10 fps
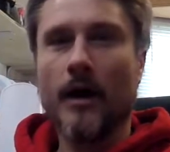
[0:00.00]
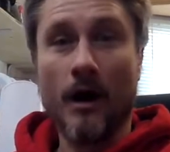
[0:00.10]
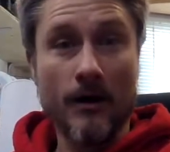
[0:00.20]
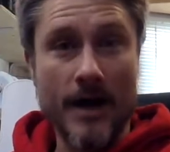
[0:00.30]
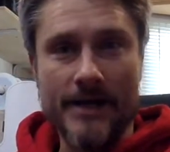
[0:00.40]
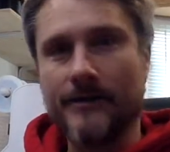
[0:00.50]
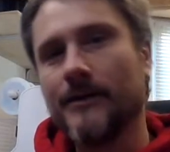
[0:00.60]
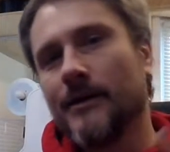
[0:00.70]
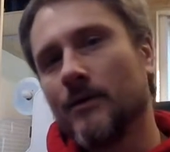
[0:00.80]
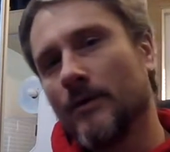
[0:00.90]
All right,
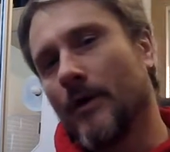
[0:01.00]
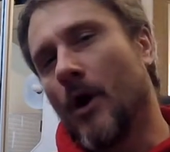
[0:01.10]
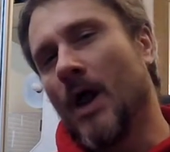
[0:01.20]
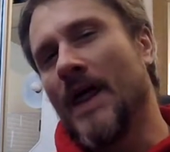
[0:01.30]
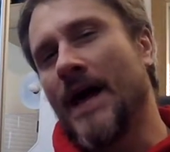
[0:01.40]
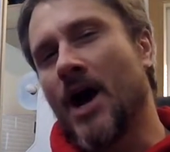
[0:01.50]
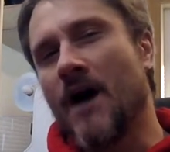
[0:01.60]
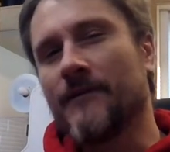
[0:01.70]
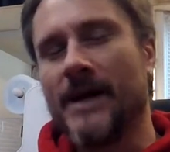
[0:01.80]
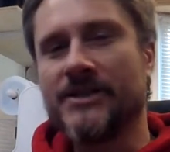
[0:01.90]
with all of that
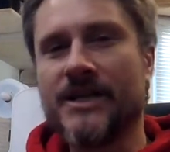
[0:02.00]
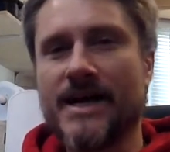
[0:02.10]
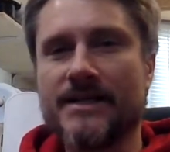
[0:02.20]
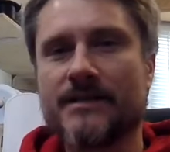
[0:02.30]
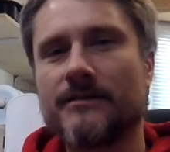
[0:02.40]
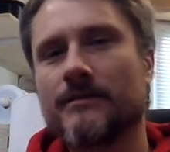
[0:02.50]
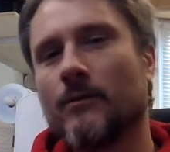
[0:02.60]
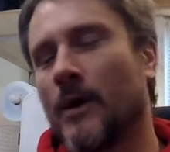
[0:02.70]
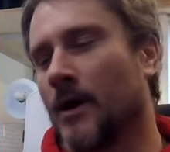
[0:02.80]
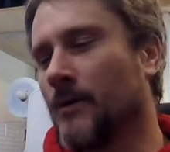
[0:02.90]
off my chest,
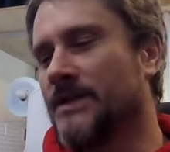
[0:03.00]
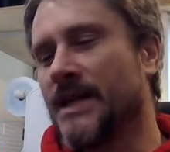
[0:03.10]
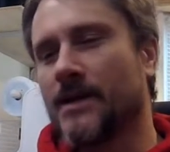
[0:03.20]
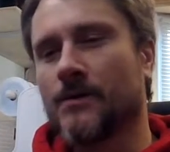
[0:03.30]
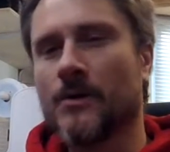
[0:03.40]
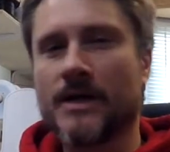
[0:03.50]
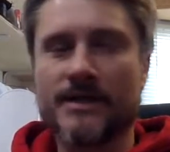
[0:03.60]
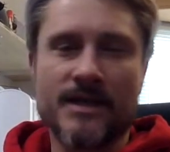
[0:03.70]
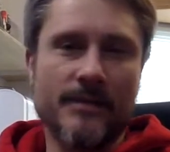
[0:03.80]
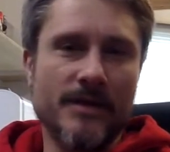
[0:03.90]
why don't we take a look at
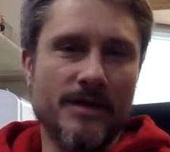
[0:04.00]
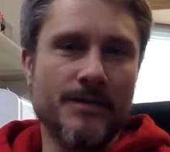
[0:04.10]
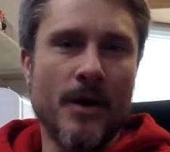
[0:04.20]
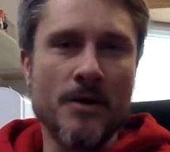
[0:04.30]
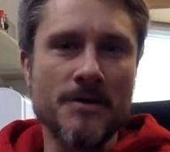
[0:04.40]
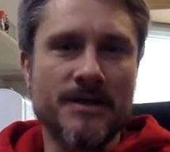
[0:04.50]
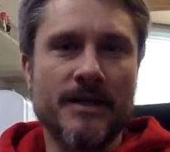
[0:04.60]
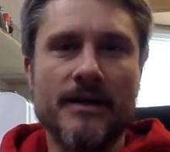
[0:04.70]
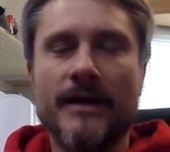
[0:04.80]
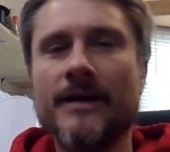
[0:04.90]
some of these parts
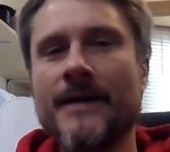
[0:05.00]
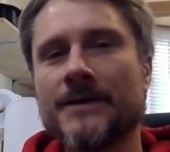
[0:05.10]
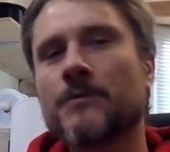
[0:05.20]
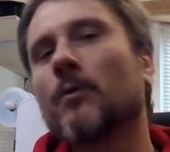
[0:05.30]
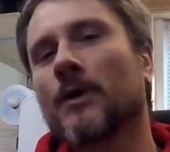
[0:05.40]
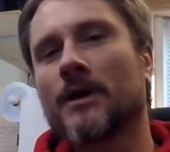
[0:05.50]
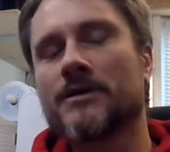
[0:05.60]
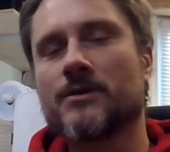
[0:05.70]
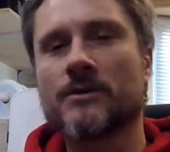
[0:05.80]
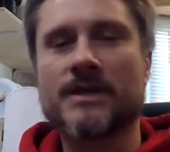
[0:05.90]
and that's what we're going to
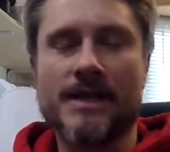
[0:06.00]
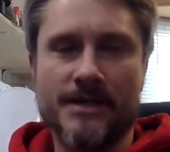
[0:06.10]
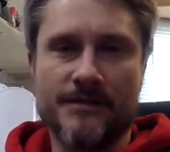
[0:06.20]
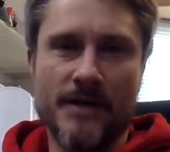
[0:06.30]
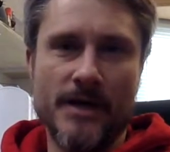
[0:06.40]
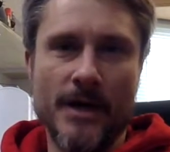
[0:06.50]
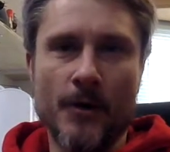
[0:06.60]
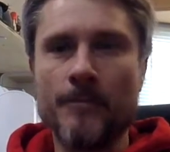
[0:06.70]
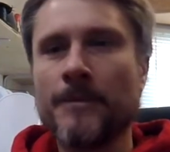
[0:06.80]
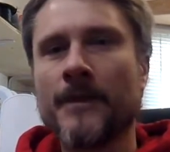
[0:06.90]
do in today's
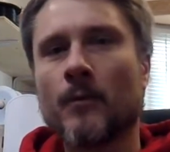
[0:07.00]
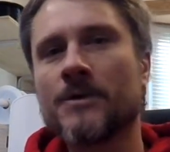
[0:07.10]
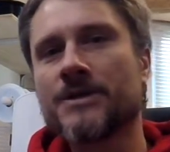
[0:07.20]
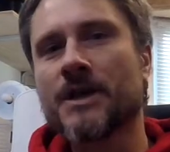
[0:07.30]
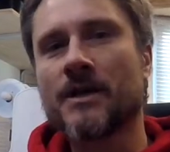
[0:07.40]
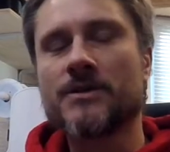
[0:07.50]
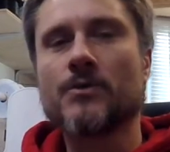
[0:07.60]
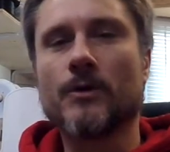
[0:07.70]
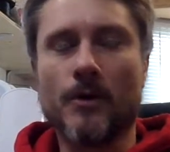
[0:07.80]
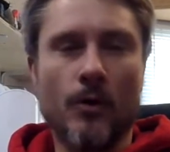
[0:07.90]
video we're just going to
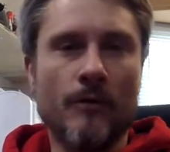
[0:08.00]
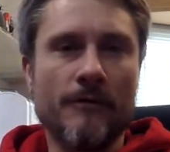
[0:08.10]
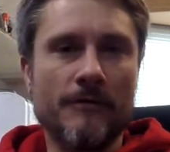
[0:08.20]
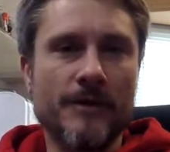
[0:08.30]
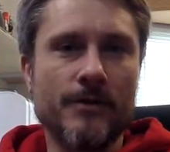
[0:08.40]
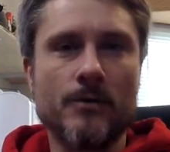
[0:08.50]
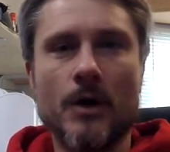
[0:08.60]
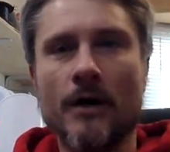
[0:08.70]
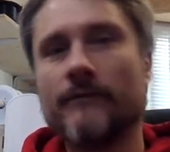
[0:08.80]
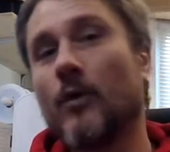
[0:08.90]
do an overview
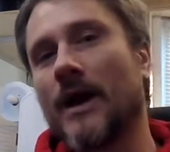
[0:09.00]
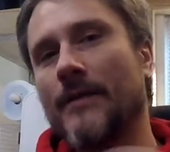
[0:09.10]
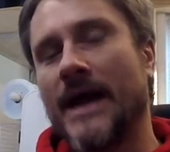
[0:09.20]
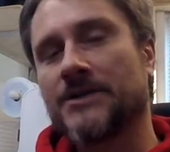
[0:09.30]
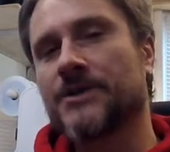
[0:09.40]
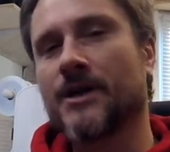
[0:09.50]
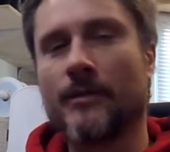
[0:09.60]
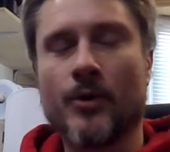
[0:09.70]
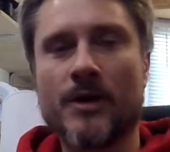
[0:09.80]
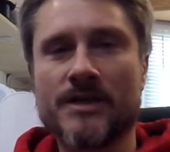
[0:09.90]
of what i'm actually going to
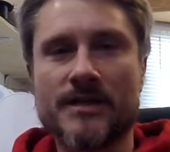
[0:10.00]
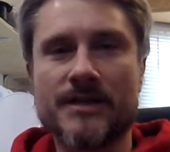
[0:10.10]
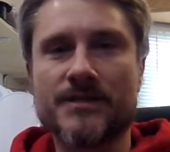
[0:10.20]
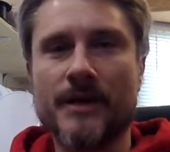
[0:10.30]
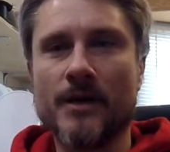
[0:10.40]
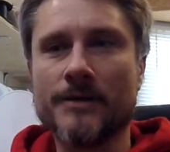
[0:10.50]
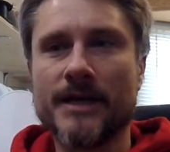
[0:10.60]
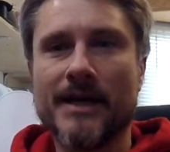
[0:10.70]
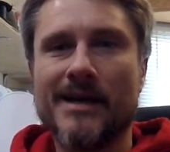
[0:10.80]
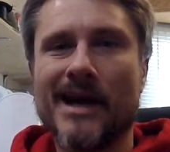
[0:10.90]
put into this build
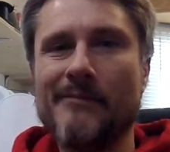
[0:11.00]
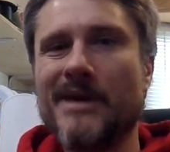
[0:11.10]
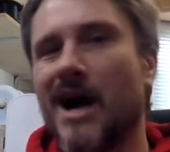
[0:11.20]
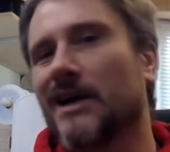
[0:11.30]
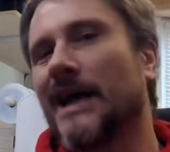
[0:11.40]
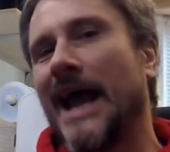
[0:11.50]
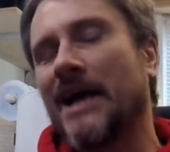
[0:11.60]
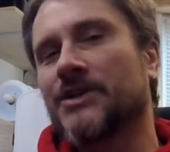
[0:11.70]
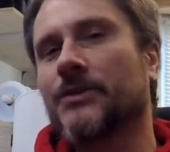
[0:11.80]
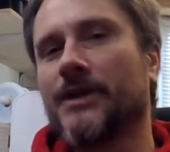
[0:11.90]
i'm not going to
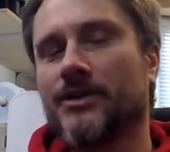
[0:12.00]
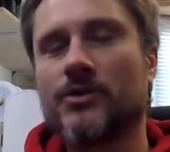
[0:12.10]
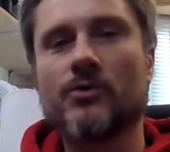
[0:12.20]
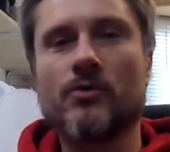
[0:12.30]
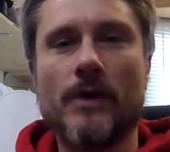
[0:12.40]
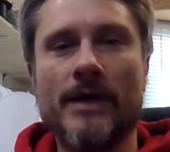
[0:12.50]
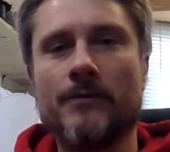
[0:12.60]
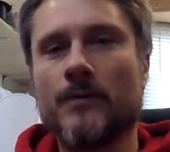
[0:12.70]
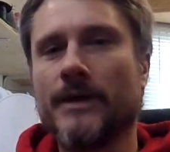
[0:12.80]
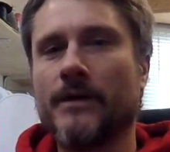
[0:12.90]
actually do a
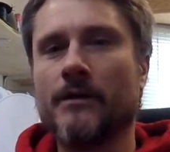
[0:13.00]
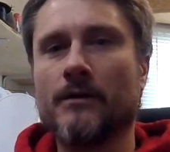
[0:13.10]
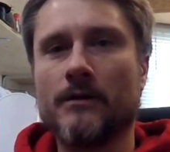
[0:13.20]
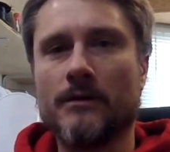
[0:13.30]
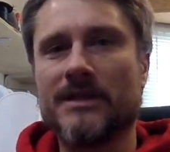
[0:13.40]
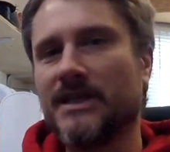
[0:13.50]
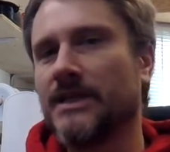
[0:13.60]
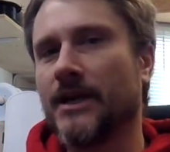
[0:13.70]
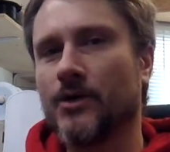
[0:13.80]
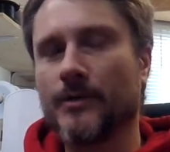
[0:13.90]
real
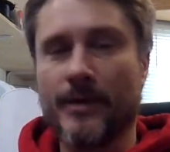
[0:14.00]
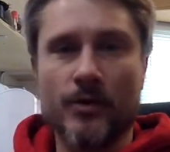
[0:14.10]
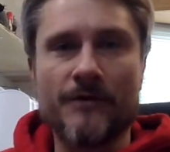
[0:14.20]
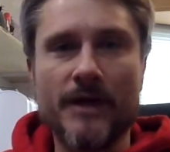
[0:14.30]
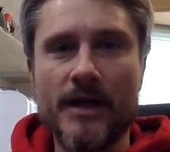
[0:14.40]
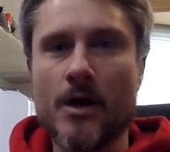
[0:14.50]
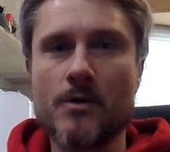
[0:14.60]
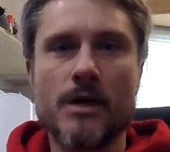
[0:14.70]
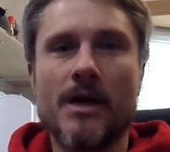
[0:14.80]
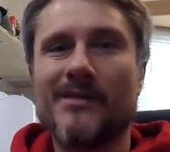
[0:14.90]
detailed build
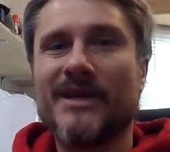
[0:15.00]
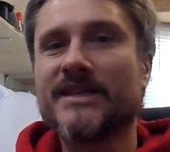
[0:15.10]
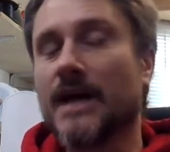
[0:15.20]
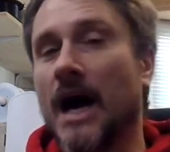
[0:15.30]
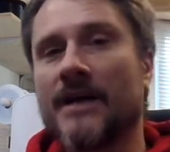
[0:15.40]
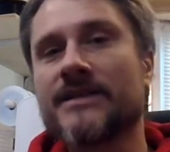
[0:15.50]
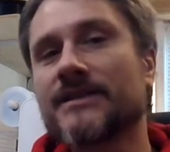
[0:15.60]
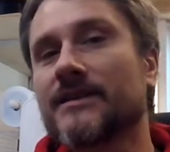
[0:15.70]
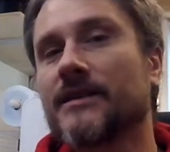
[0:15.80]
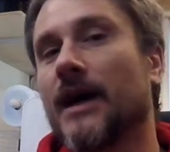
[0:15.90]
video because
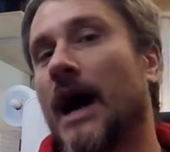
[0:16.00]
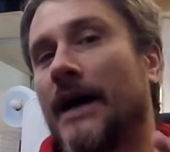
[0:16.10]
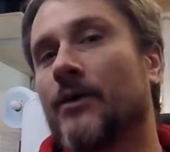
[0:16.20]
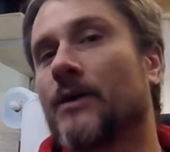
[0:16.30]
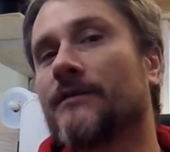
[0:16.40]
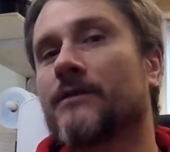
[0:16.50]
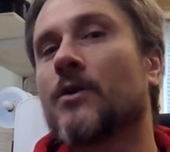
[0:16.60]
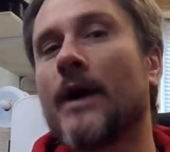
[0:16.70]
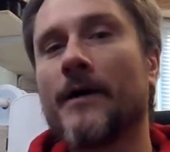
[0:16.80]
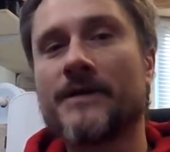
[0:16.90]
honestly i don't even
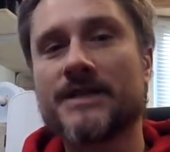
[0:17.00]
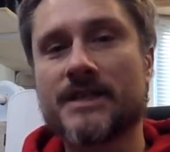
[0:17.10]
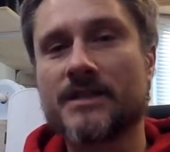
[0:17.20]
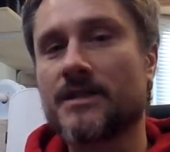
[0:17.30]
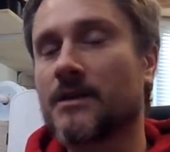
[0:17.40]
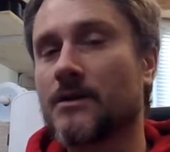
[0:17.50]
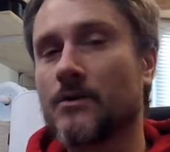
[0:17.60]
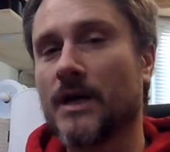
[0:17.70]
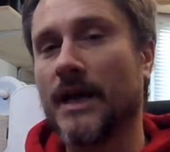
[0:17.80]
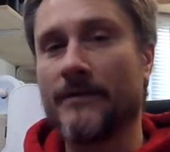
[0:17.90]
know how this thing's going to go
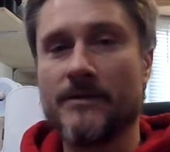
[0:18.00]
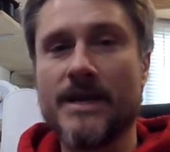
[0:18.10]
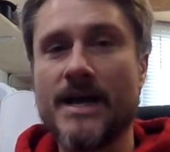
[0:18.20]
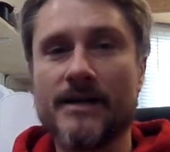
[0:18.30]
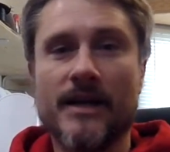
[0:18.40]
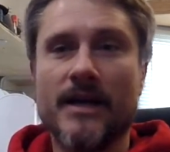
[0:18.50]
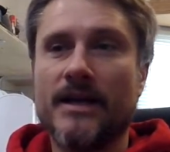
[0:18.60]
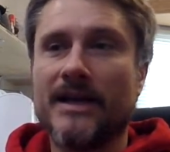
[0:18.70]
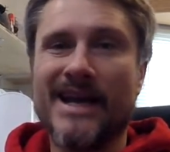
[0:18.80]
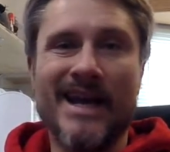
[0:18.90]
together yet
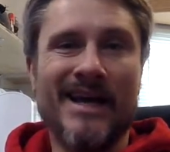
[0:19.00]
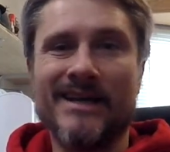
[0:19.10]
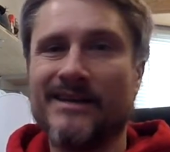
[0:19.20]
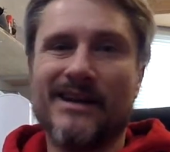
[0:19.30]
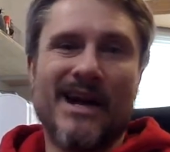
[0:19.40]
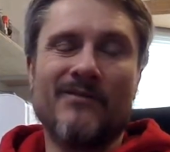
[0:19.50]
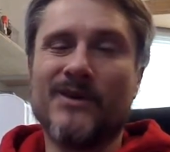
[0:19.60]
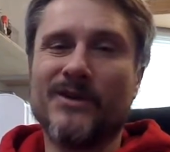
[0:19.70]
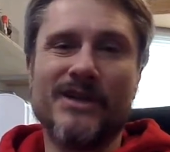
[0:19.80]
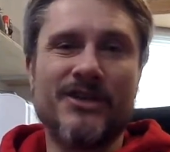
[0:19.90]
and i
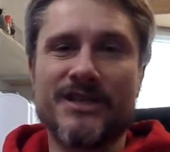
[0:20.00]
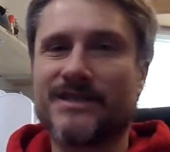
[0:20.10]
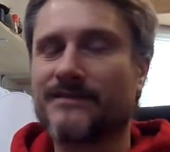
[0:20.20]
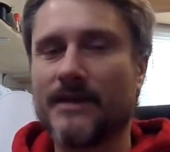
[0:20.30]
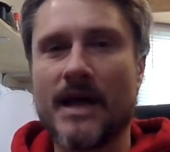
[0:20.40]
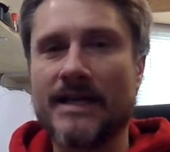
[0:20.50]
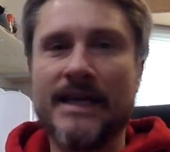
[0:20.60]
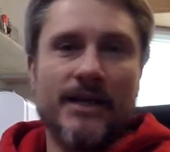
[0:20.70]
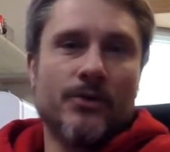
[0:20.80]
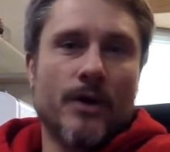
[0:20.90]
really just I
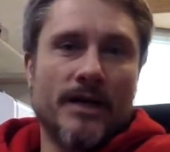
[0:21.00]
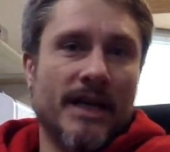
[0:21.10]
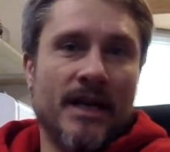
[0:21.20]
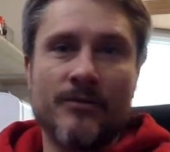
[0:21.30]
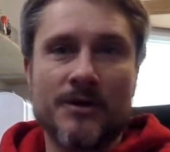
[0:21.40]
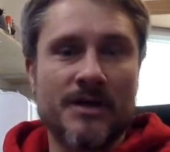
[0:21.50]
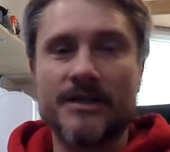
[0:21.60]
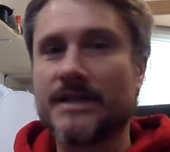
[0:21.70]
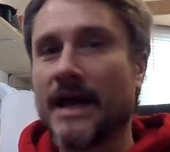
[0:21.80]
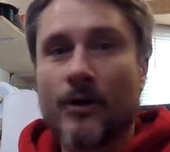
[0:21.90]
can't do it on camera
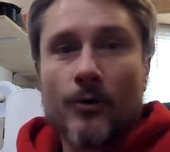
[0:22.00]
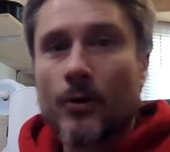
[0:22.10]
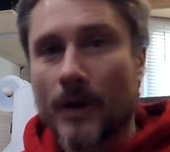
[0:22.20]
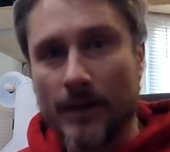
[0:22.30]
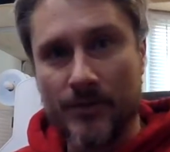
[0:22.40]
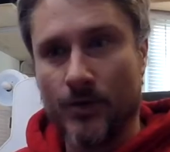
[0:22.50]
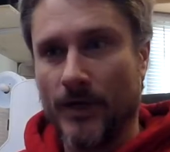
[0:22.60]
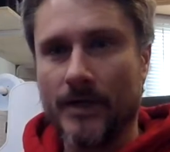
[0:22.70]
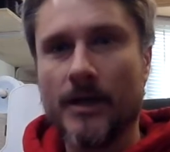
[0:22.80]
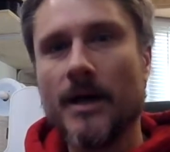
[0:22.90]
because I don't know what I'm doing.